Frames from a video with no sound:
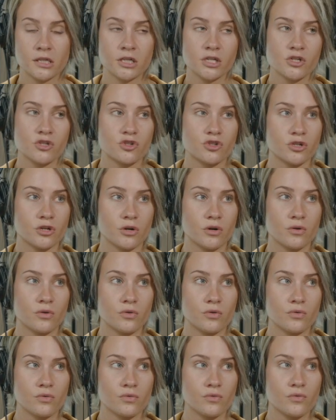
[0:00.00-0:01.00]

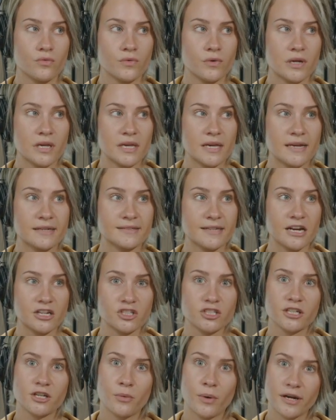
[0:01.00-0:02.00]
So it's
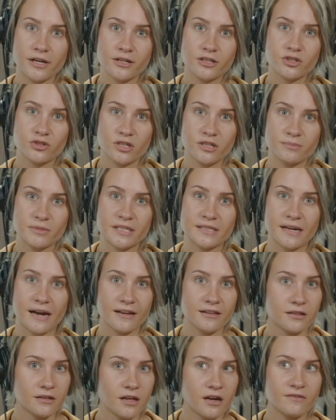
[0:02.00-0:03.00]
actually quite a good treatment. I
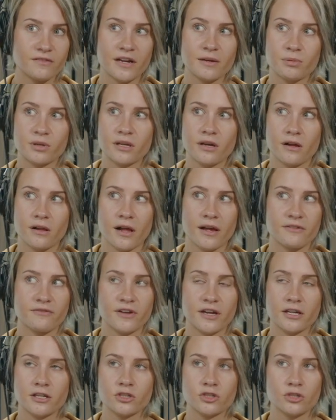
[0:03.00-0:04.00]
love IPL. If
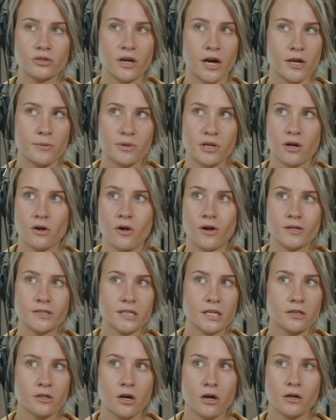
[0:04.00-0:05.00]
I could do IPL all
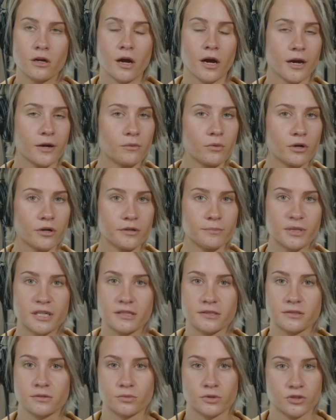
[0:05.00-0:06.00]
day long, I would
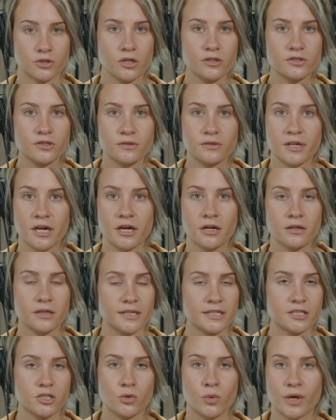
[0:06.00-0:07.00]
because the results are there.
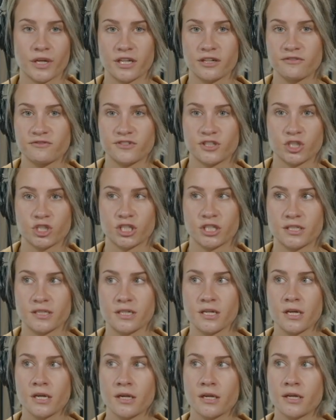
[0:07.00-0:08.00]
It's quick and efficient.
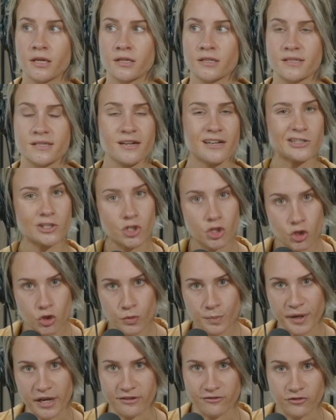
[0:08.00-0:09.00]
It's not too
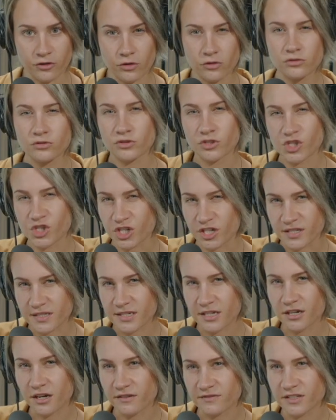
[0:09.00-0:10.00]
painful, just
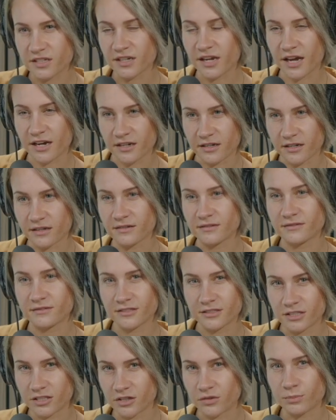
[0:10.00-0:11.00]
enough to kind of,
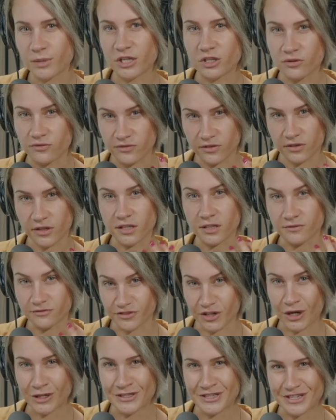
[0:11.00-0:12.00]
make you feel like you've
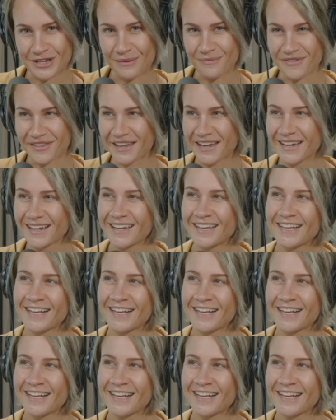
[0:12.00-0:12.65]
done something.